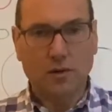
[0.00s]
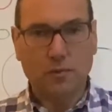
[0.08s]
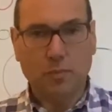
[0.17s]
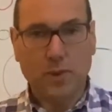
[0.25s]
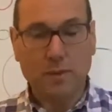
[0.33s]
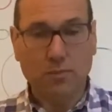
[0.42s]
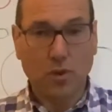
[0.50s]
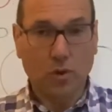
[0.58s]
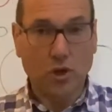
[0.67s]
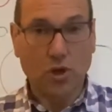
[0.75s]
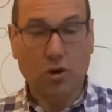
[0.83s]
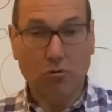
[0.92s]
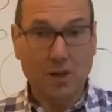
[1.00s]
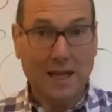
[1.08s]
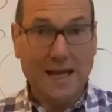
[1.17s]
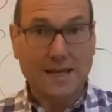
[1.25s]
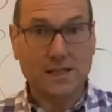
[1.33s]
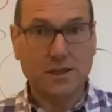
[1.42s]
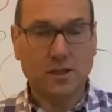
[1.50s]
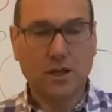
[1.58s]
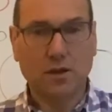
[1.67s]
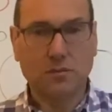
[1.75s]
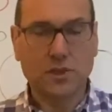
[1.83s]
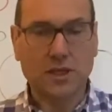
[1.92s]
people who are not related
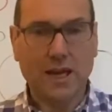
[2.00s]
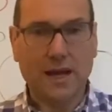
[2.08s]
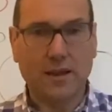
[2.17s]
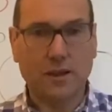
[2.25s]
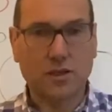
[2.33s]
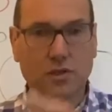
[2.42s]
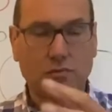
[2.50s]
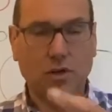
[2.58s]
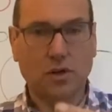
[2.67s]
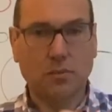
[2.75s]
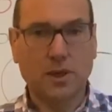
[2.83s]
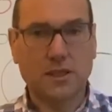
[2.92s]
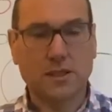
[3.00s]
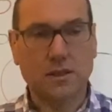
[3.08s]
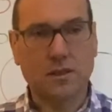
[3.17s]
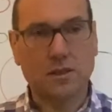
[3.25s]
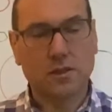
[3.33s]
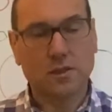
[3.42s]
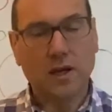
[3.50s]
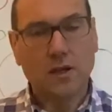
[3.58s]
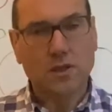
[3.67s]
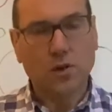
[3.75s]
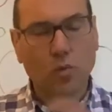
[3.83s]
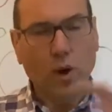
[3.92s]
come together to run a business.
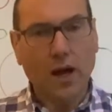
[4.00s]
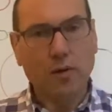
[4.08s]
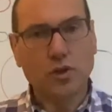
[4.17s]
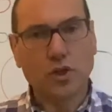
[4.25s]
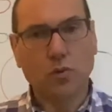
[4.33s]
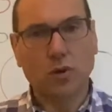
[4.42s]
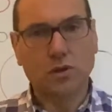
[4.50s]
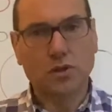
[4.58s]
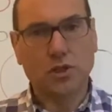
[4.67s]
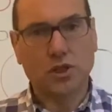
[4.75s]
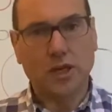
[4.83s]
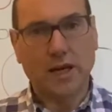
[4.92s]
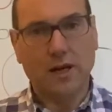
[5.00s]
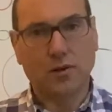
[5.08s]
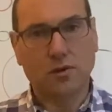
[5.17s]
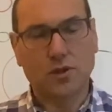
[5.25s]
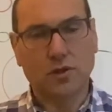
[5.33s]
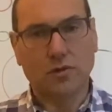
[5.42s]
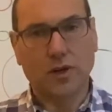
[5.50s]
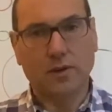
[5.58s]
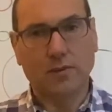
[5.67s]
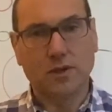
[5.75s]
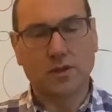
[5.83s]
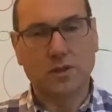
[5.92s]
So why would you want a shareholders
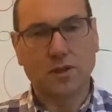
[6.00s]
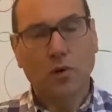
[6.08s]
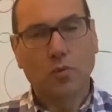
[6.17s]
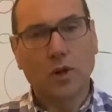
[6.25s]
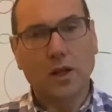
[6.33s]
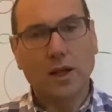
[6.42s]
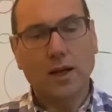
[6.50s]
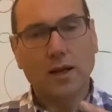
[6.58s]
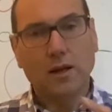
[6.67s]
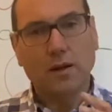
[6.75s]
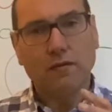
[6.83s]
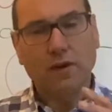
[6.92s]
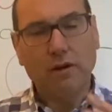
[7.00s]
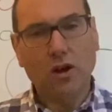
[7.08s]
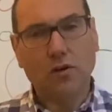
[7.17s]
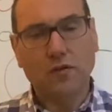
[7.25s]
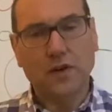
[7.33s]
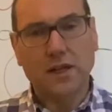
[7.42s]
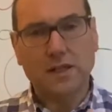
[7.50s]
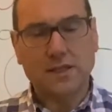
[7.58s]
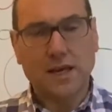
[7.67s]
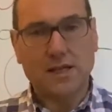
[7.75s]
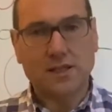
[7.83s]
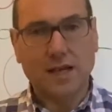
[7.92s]
agreement? Well, very often it
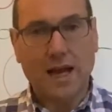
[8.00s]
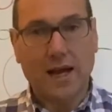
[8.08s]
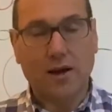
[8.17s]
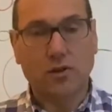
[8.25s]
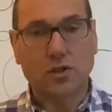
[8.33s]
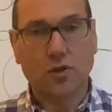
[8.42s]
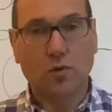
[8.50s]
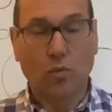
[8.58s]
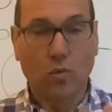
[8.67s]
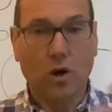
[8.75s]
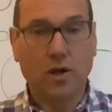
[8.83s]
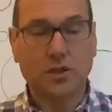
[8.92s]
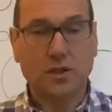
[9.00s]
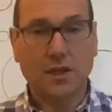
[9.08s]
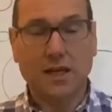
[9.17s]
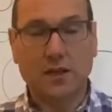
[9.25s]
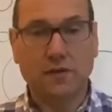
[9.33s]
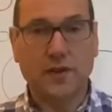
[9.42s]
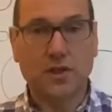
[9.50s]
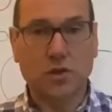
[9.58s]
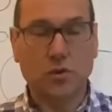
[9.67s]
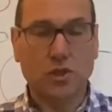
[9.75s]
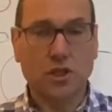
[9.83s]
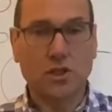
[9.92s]
sets out what
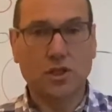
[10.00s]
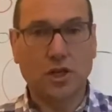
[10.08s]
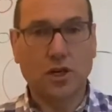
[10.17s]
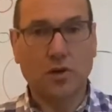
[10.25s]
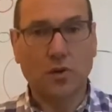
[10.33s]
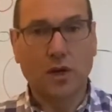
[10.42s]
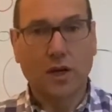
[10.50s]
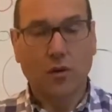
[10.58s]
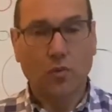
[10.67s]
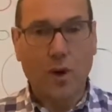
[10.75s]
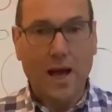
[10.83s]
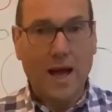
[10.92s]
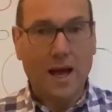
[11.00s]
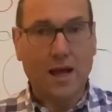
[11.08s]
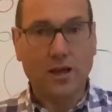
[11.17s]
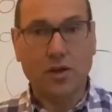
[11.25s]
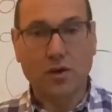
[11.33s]
individuals can do, where